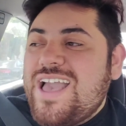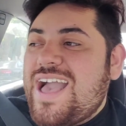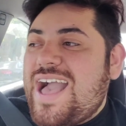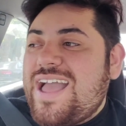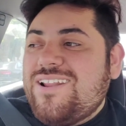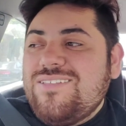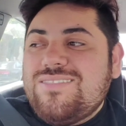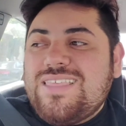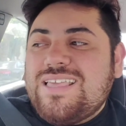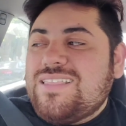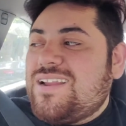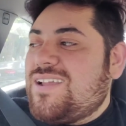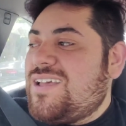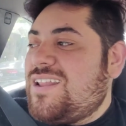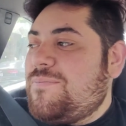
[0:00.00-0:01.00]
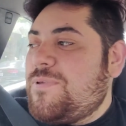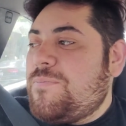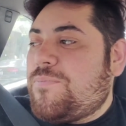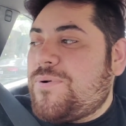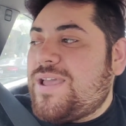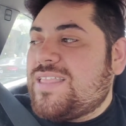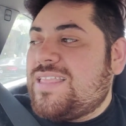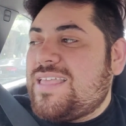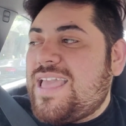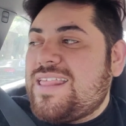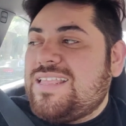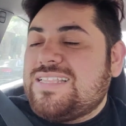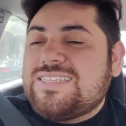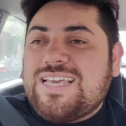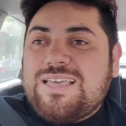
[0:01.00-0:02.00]
I don't think they're gonna be pregnant
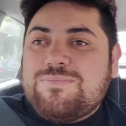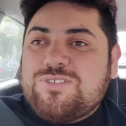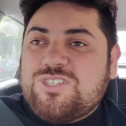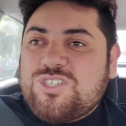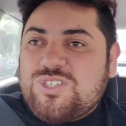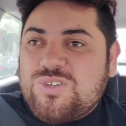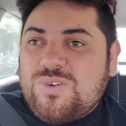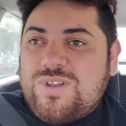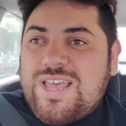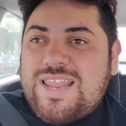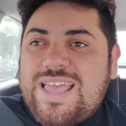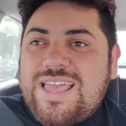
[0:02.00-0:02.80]
anytime soon,